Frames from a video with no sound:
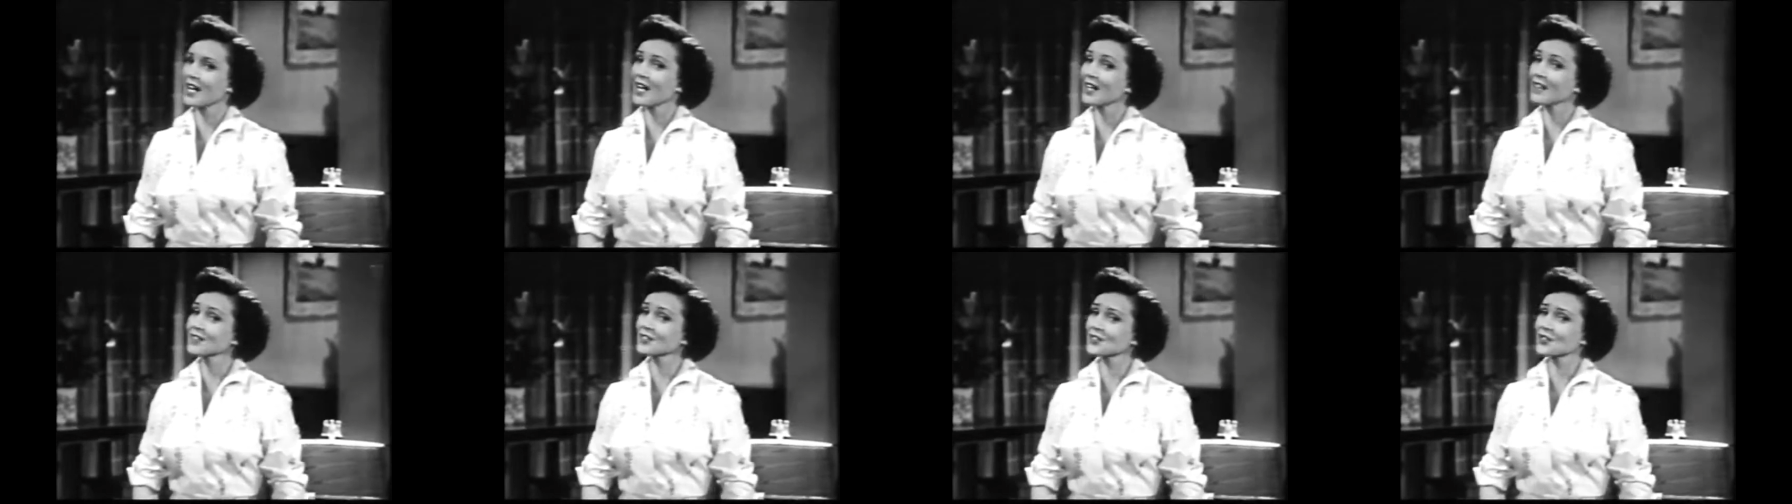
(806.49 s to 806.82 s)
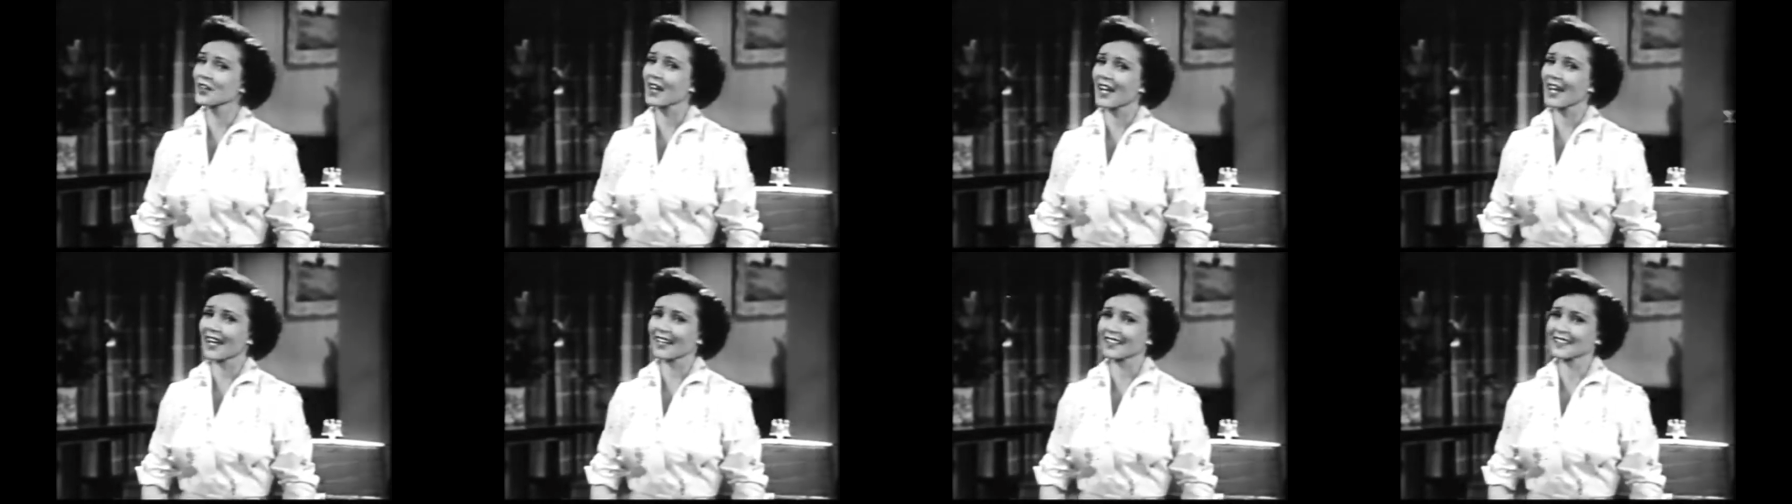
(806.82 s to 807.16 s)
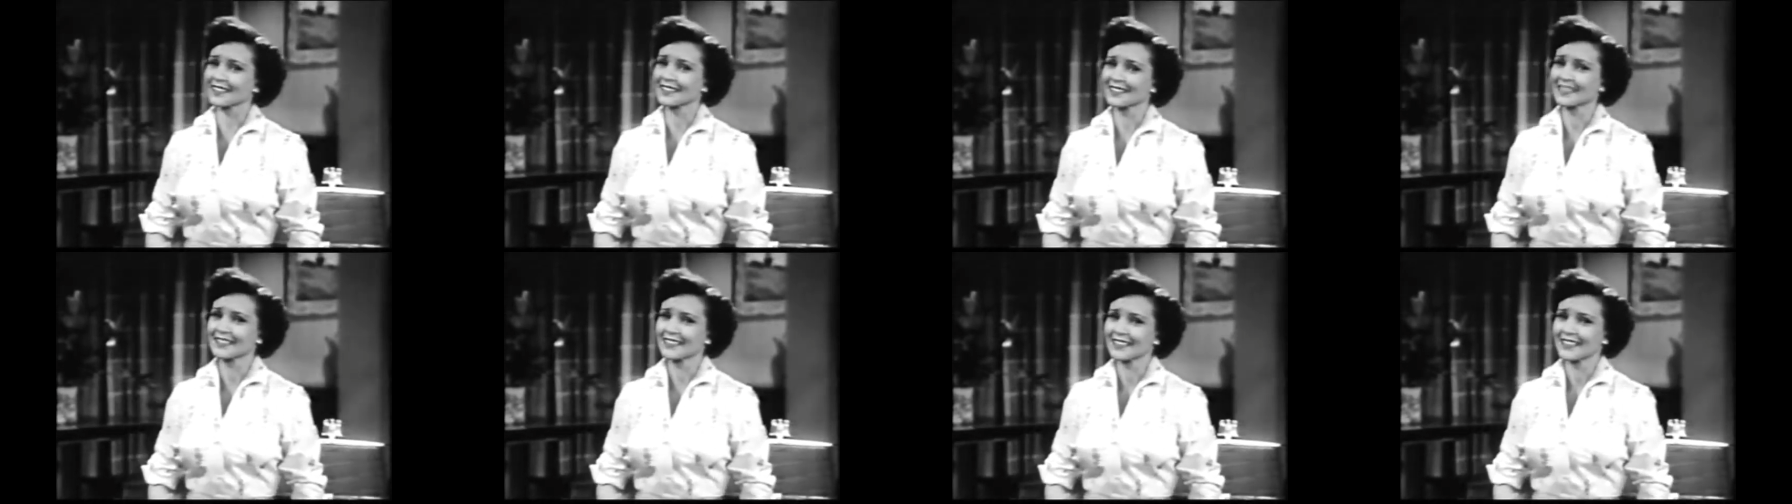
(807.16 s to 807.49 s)

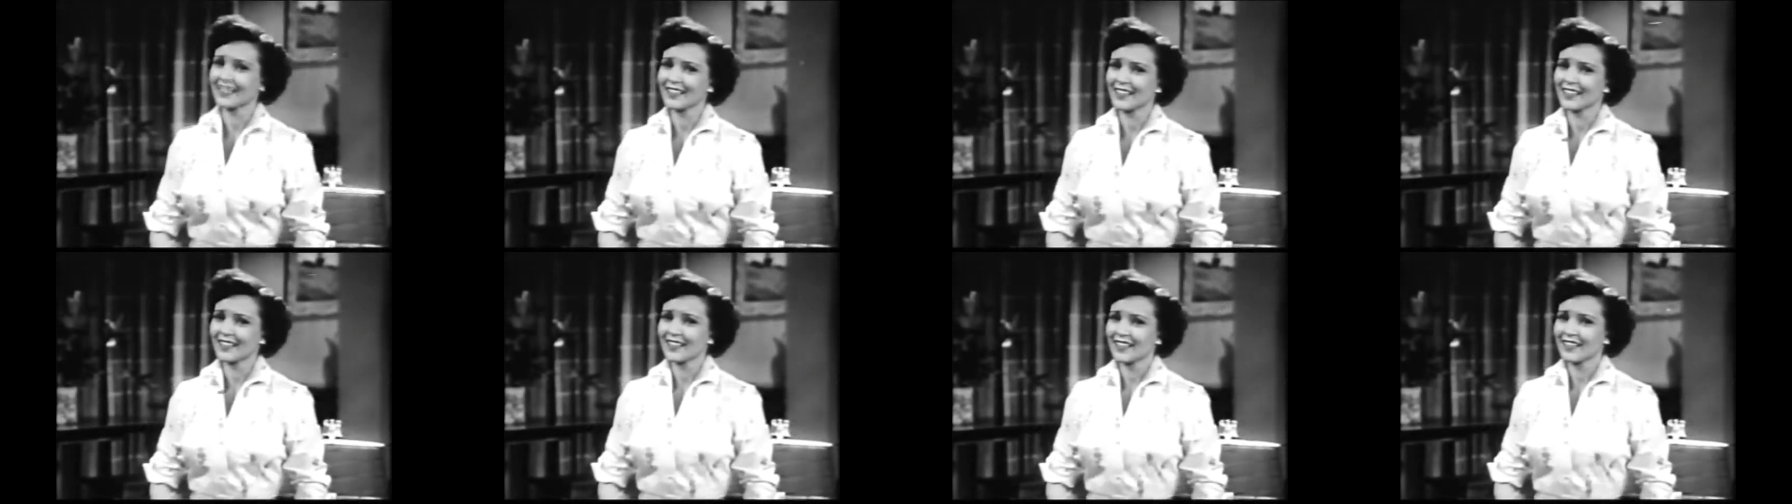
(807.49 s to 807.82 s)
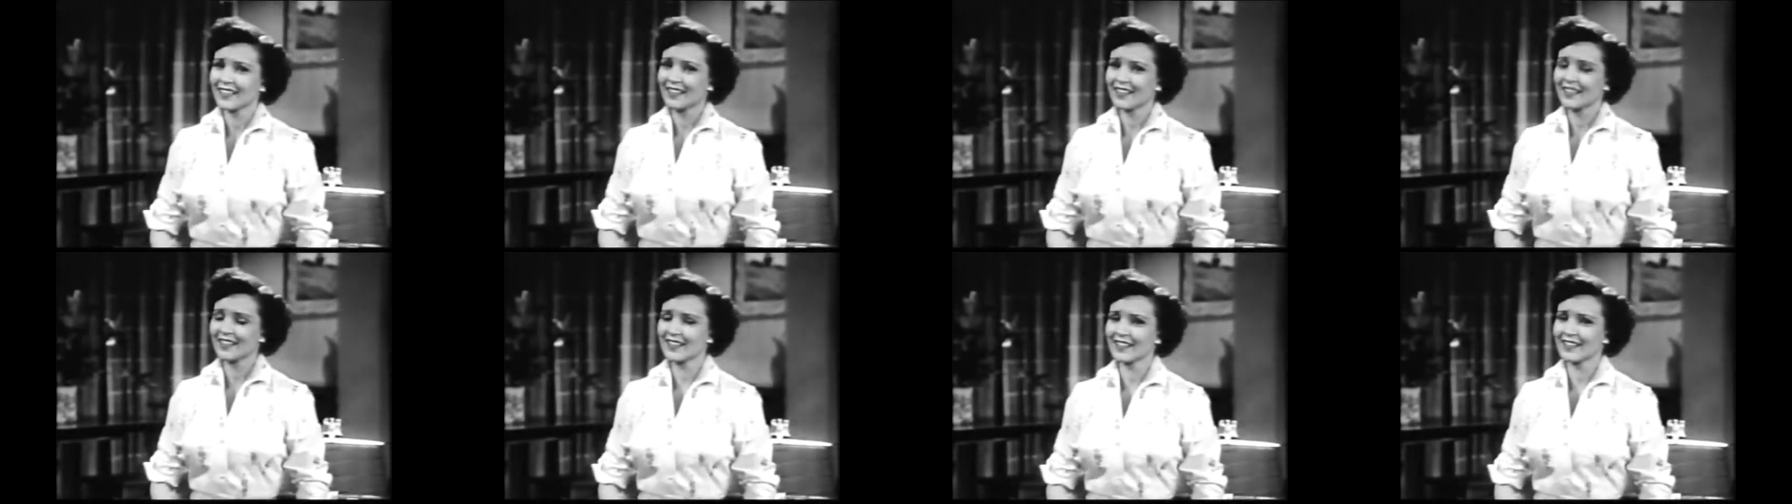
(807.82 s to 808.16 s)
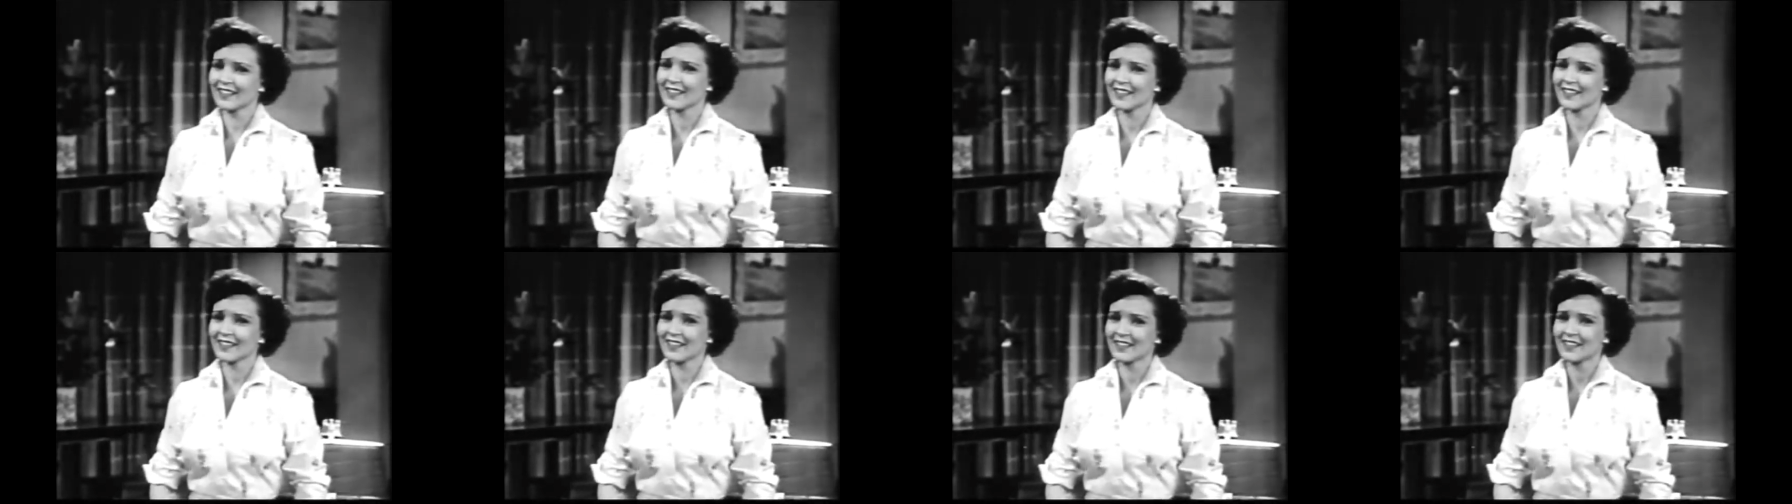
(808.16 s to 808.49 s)

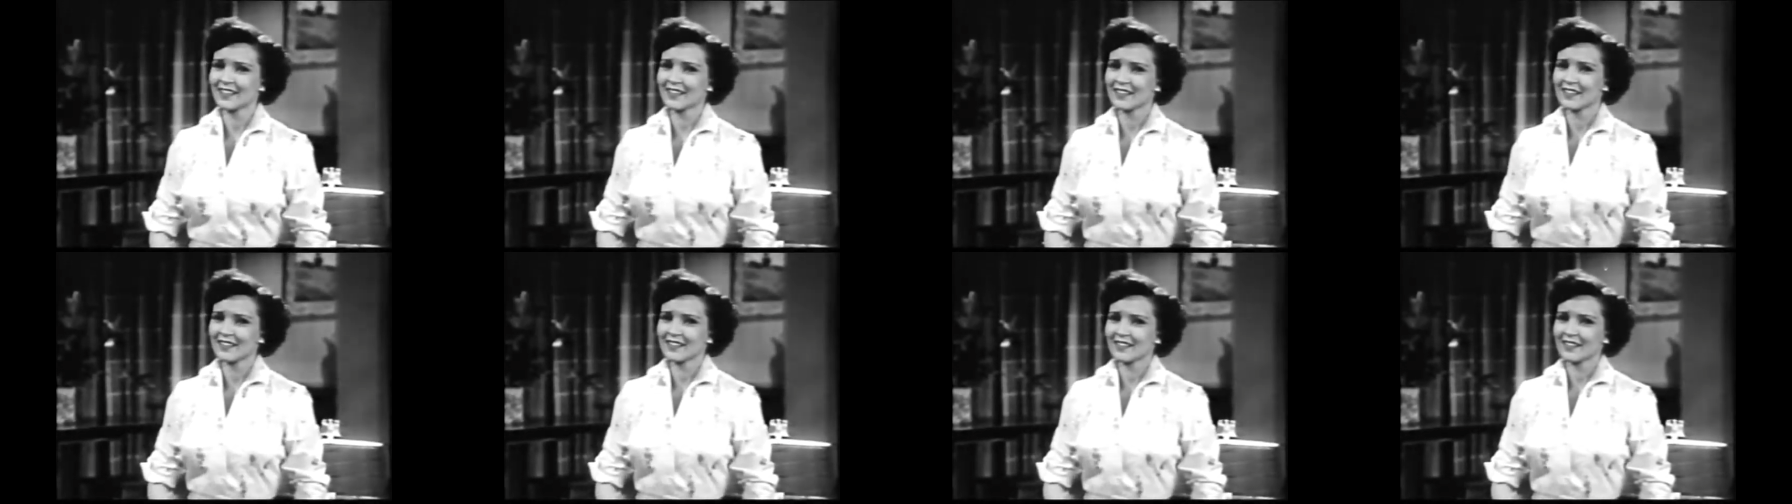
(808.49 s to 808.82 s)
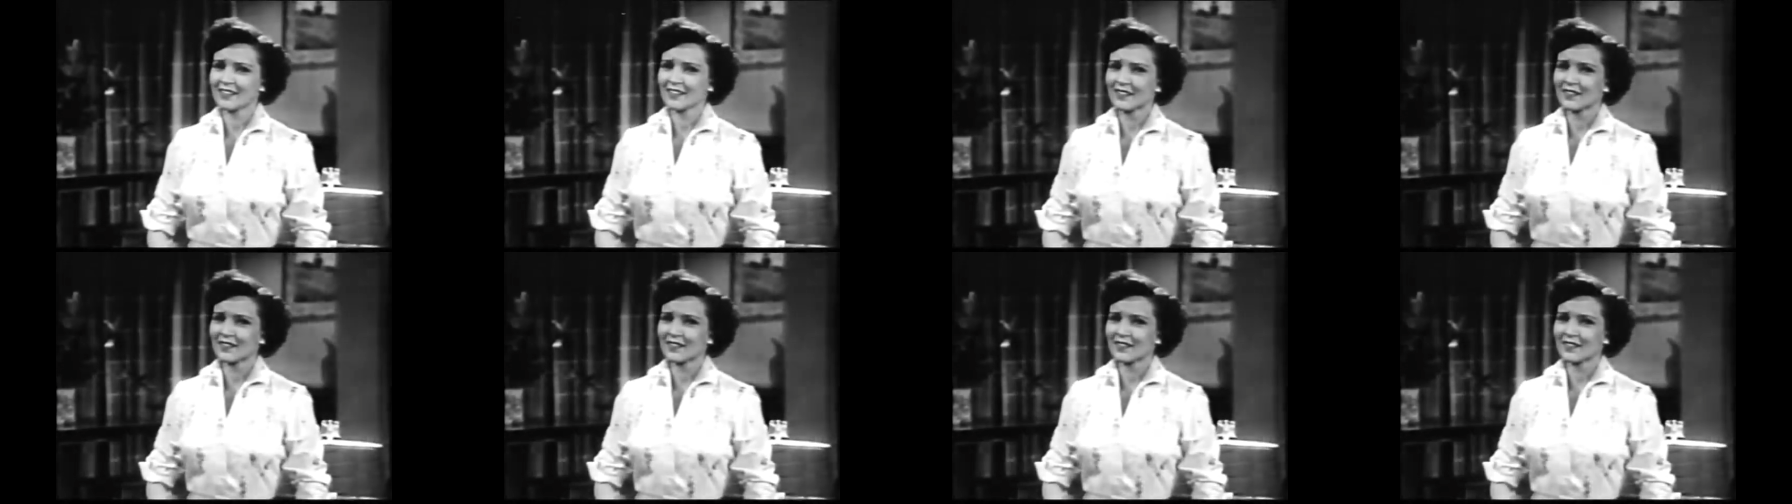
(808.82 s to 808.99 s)
contract.